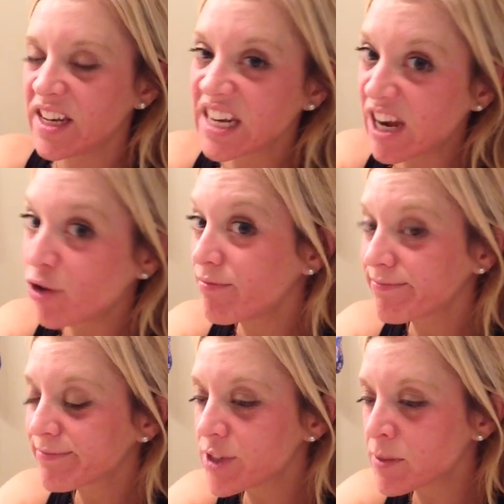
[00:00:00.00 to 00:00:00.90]
No,
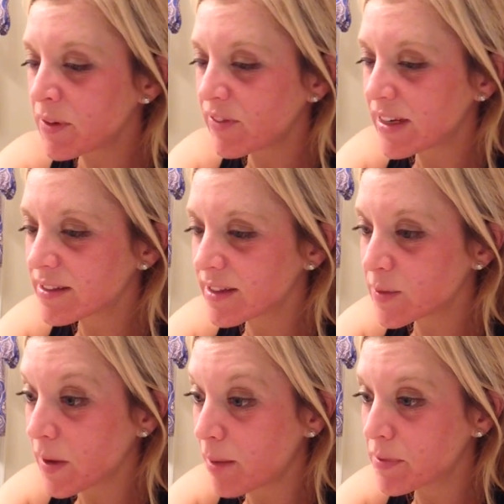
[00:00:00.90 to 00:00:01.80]
just my face. That's
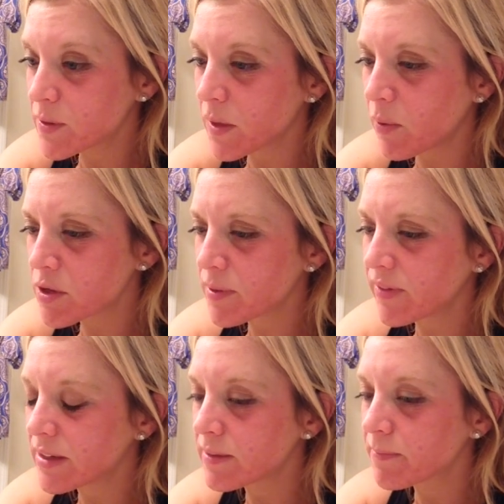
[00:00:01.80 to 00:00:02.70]
what happens when I wash my
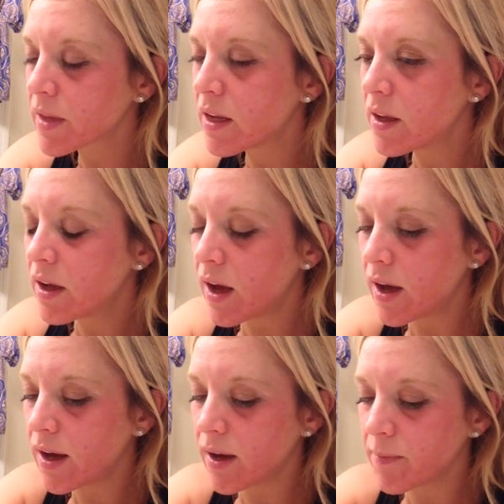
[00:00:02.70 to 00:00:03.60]
face.
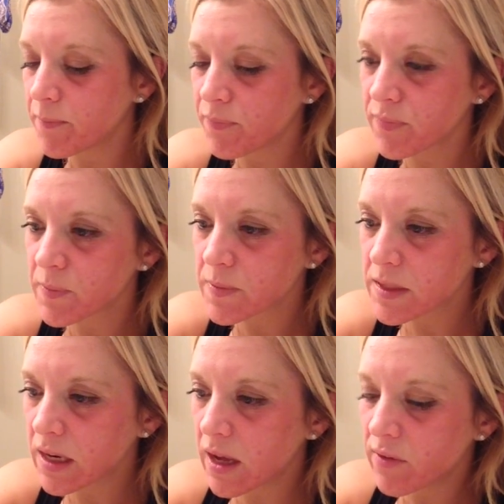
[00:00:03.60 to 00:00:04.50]
It's
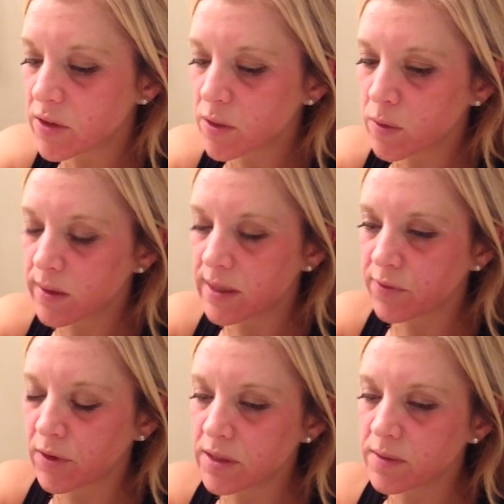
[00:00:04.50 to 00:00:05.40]
like I have a totally
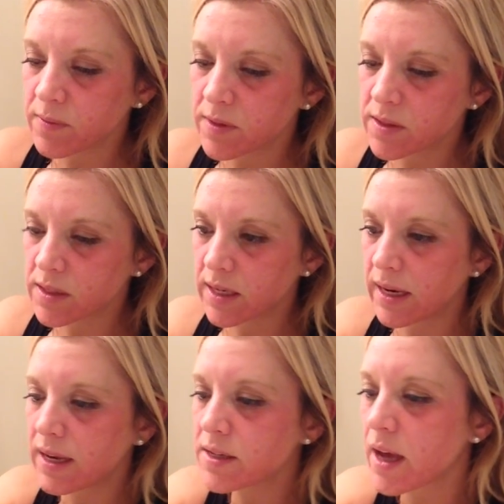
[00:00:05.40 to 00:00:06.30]
different
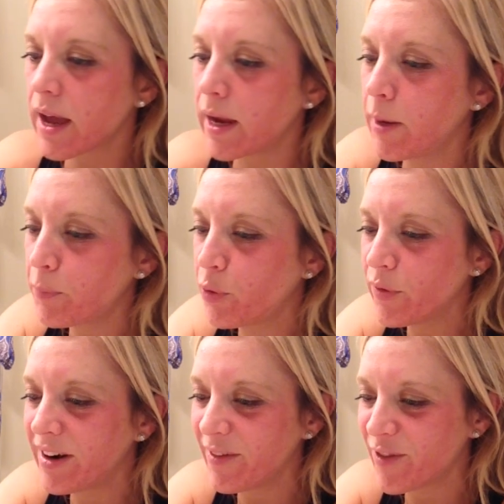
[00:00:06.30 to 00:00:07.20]
skin type
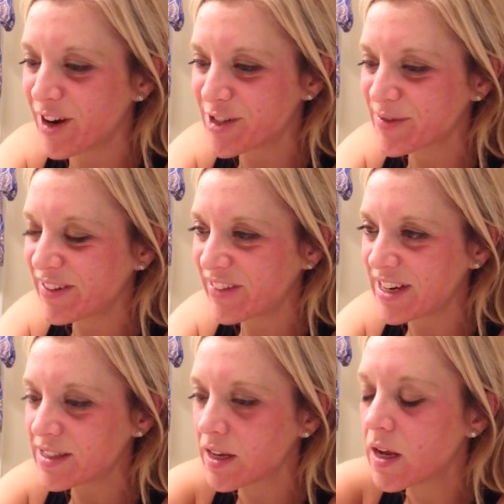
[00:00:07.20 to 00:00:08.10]
when I wash my
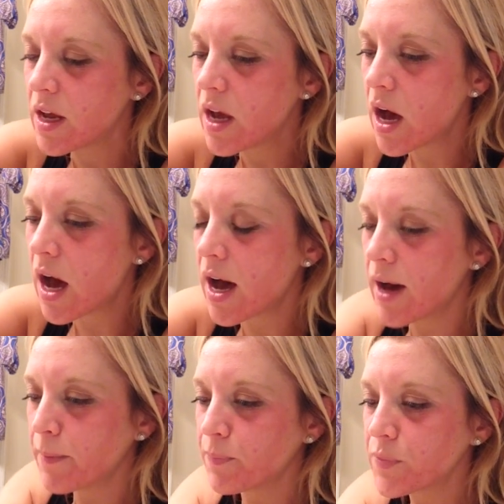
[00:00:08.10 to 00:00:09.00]
face.
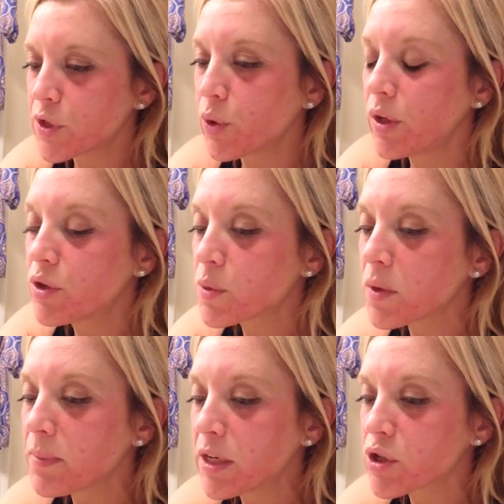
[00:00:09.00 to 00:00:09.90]
So you just want
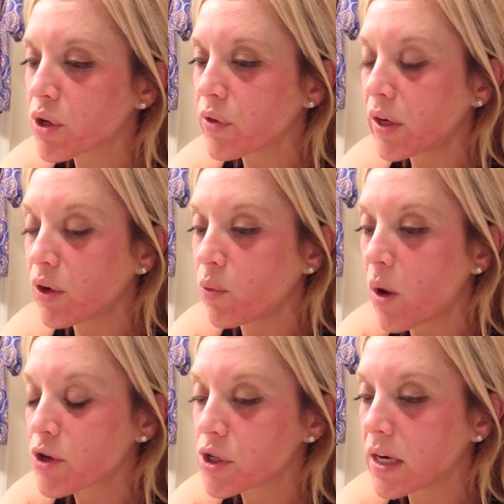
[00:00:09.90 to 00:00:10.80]
to make sure that you're
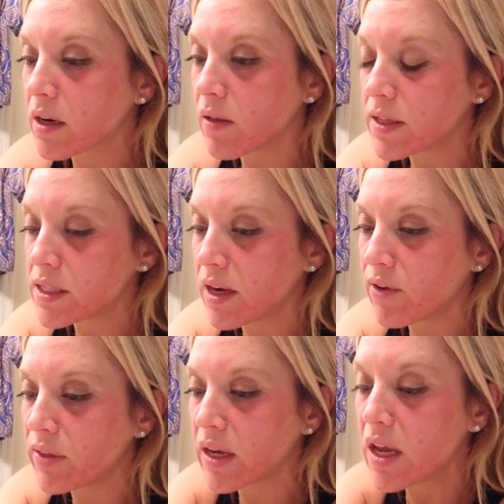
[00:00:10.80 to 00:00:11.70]
washing and cleansing
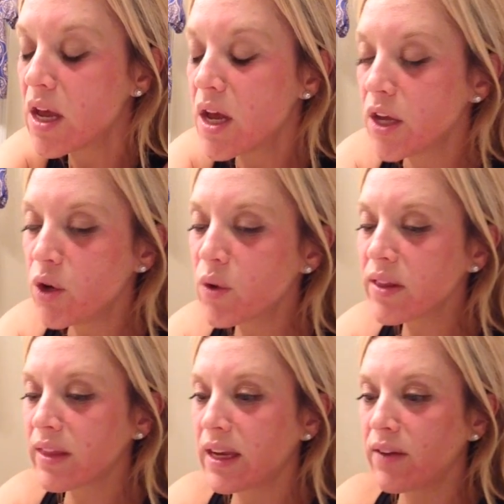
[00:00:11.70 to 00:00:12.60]
everything. You
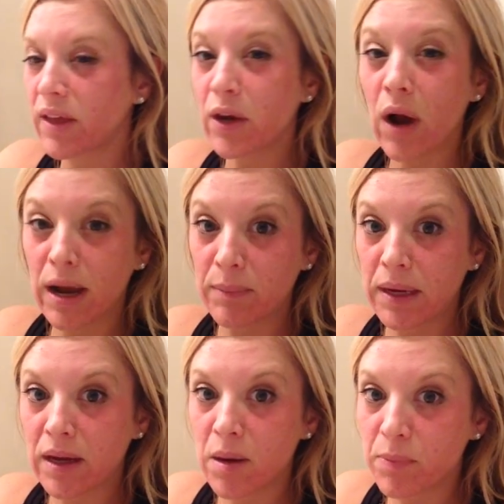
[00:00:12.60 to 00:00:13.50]
can leave like your eye
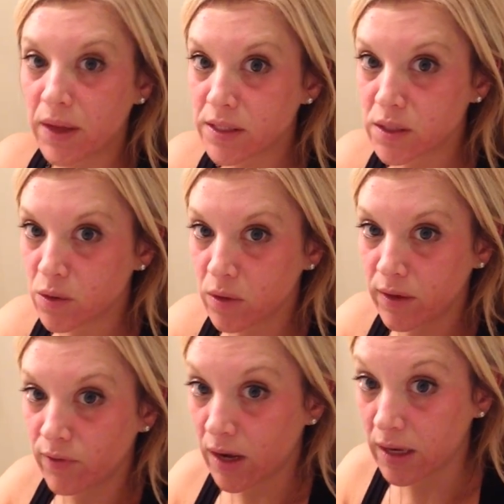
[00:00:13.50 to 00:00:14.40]
makeup, that's totally
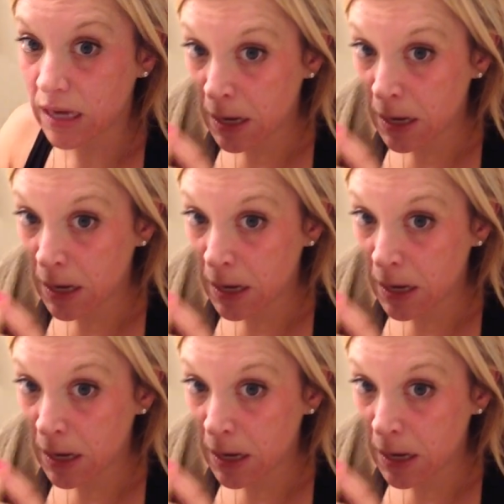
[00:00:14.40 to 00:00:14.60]
fine.